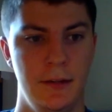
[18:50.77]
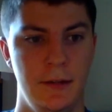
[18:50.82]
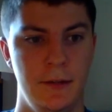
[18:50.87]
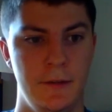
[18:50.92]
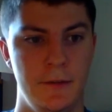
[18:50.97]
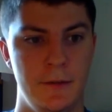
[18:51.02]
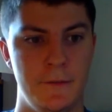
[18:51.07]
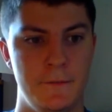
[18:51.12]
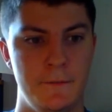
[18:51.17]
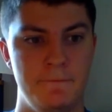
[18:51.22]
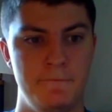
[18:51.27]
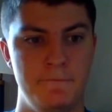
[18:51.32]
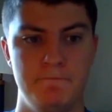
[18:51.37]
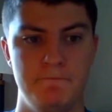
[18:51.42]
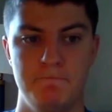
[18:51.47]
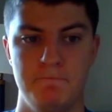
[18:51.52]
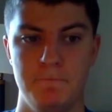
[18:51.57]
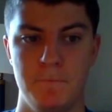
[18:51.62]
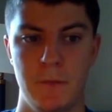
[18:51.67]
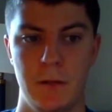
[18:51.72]
So
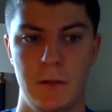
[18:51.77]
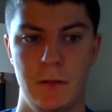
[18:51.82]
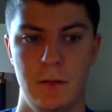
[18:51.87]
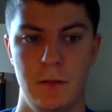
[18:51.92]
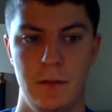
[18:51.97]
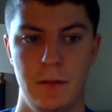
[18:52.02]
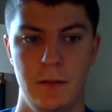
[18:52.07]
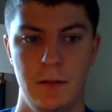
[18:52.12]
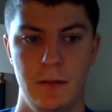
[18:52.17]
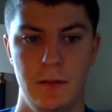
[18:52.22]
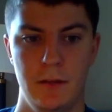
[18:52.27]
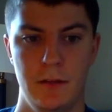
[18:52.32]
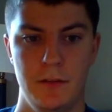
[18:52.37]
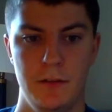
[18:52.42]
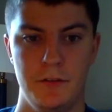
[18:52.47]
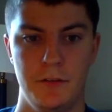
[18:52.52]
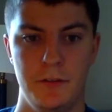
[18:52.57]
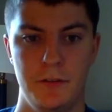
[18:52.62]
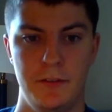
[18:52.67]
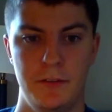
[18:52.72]

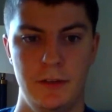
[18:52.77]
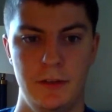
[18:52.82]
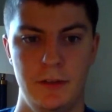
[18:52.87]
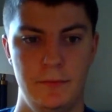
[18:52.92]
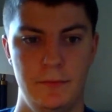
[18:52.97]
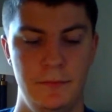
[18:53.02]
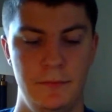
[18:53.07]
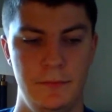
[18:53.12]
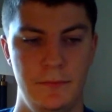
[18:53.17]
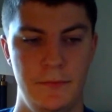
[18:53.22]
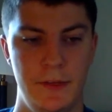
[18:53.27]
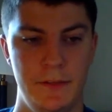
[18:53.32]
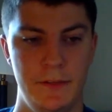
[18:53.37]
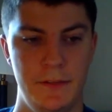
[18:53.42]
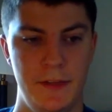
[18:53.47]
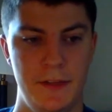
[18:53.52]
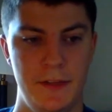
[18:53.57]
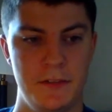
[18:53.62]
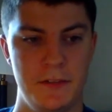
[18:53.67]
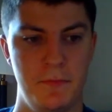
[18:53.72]
I think
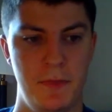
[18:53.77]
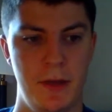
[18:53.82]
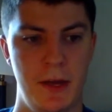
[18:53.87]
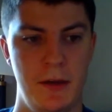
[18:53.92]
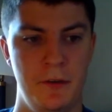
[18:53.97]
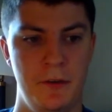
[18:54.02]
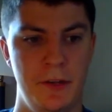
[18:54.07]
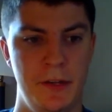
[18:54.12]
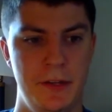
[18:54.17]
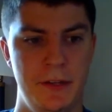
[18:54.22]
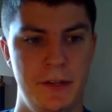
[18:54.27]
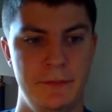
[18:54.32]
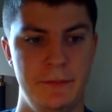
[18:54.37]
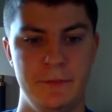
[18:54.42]
that's about it.